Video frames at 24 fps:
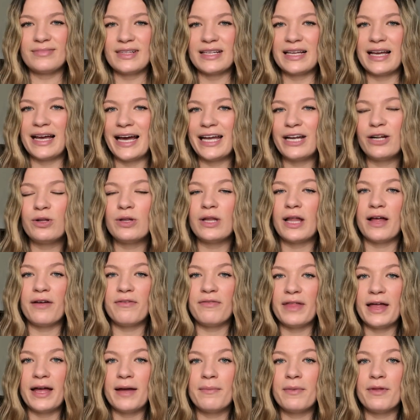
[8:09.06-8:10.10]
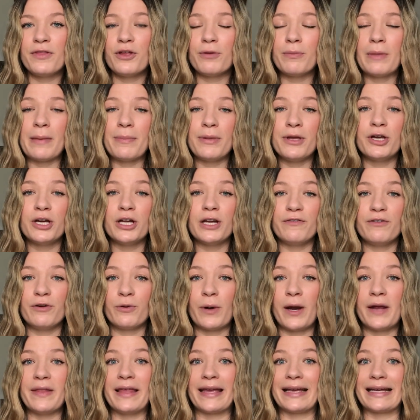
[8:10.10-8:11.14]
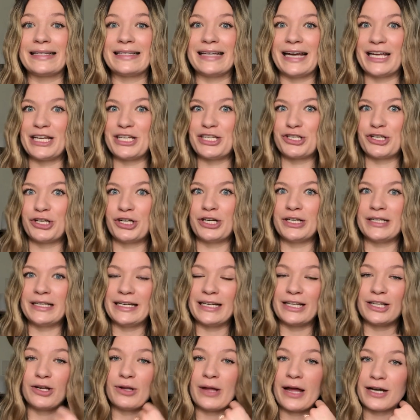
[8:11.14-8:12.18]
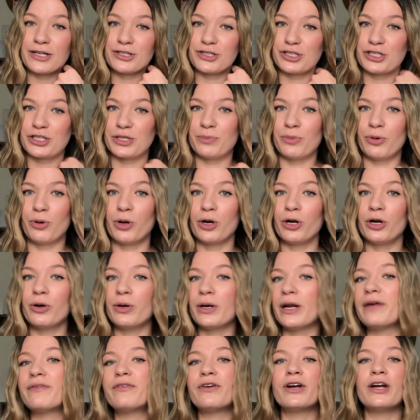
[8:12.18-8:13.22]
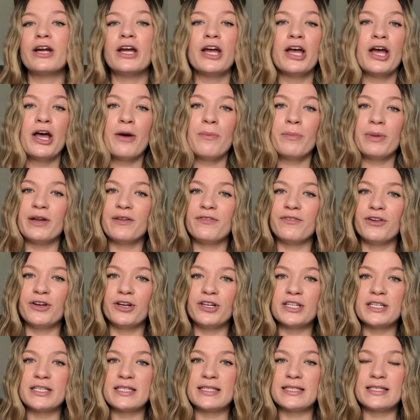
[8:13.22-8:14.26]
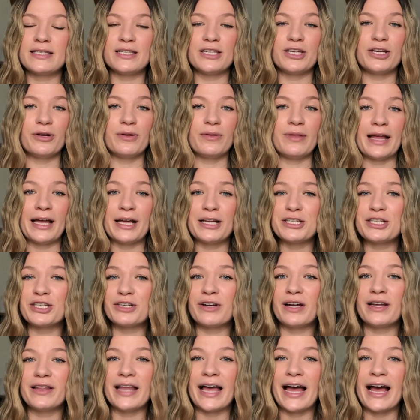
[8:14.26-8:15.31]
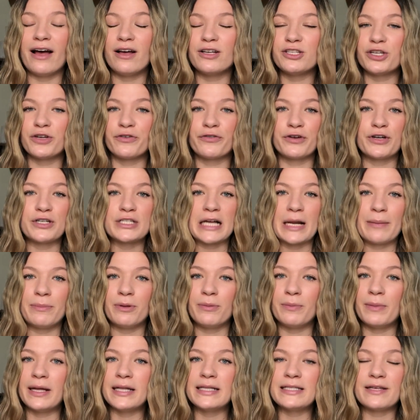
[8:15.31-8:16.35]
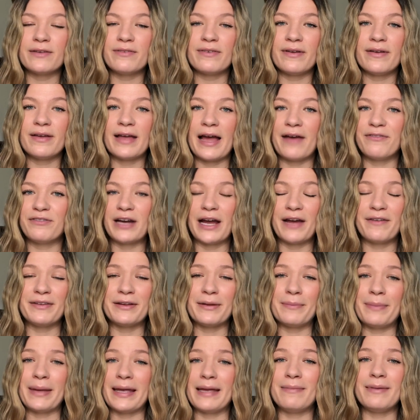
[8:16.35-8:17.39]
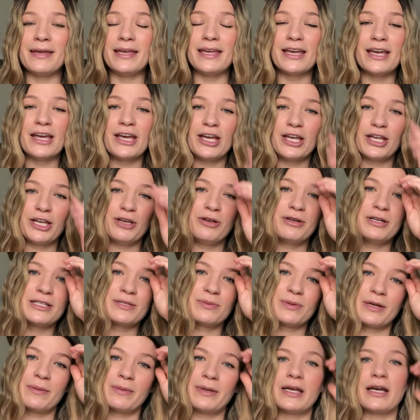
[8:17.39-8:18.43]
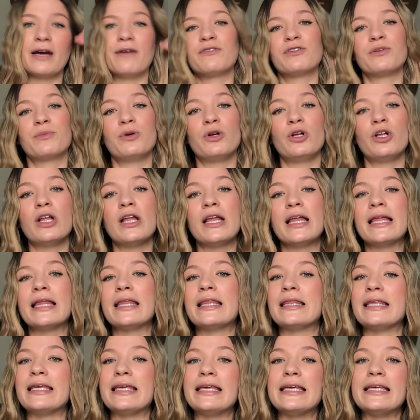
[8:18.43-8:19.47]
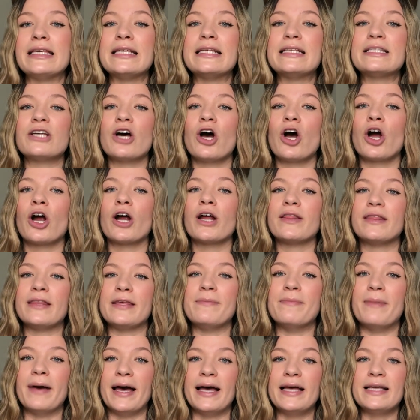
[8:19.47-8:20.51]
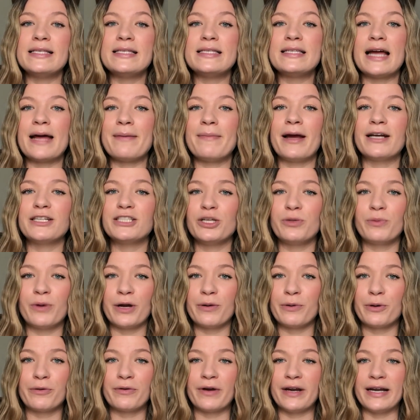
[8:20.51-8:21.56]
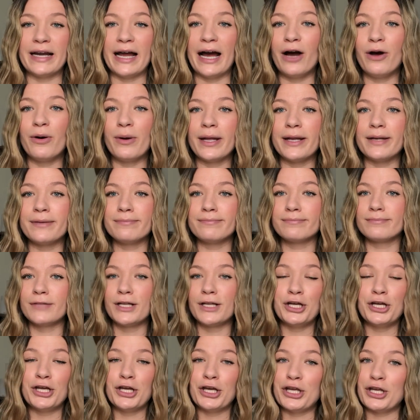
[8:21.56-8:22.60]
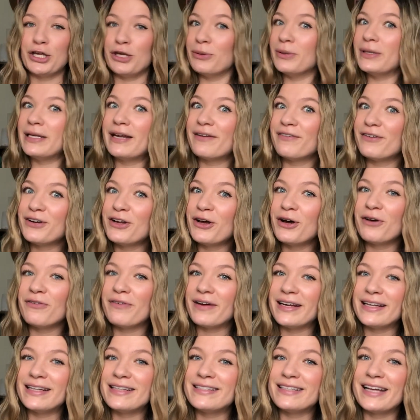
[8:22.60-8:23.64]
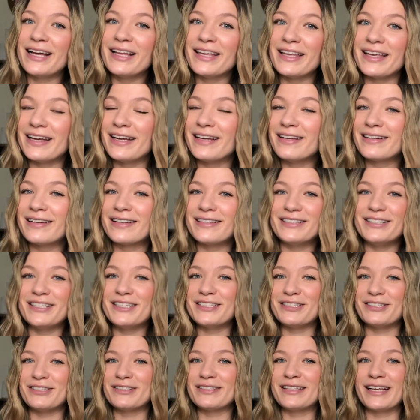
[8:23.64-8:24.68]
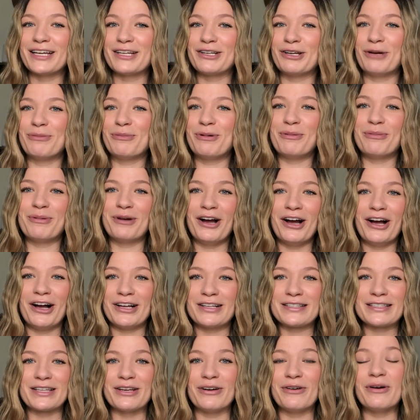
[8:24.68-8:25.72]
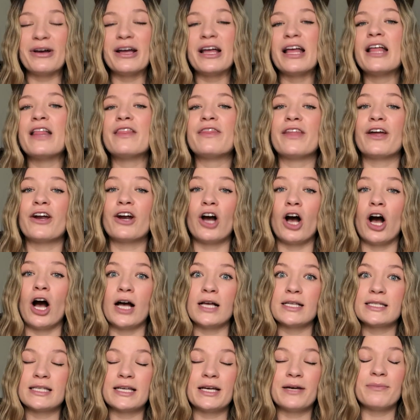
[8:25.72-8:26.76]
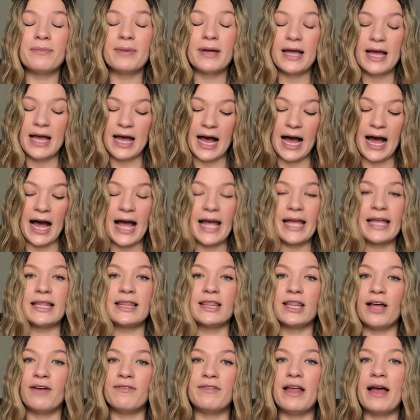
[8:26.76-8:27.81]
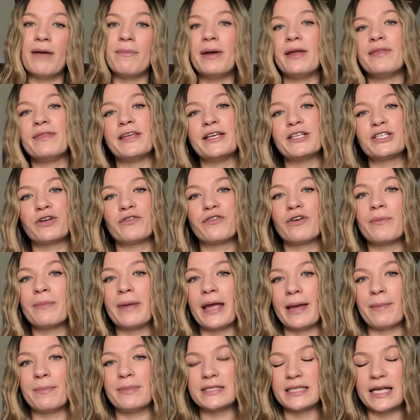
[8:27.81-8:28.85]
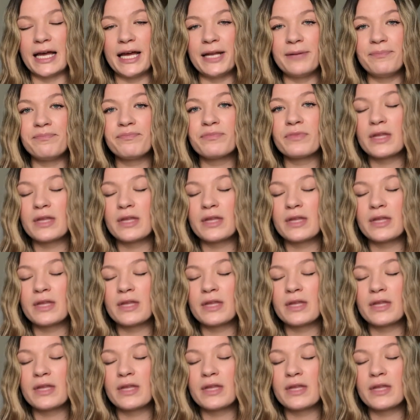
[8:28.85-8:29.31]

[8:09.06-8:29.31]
I don't love them. They may be good if you're wearing like a tight shirt and need a little extra support or whatever. But if you're just, lounging around the house your first couple months after having a baby, you just want to be comfortable. These are the best. I'm actually wearing one right now and you would never know if I didn't tell you because it just looks like a normal bra. So they're awesome. I love them. And these are from Amazon.